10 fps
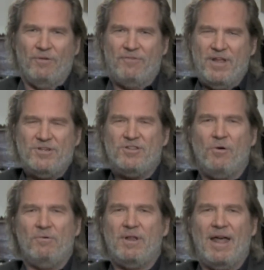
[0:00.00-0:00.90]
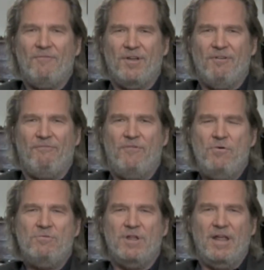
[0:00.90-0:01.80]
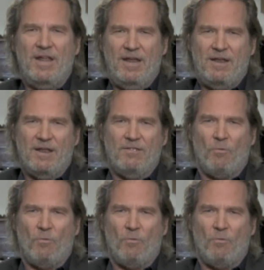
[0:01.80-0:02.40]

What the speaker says: If kids don't have enough food to eat and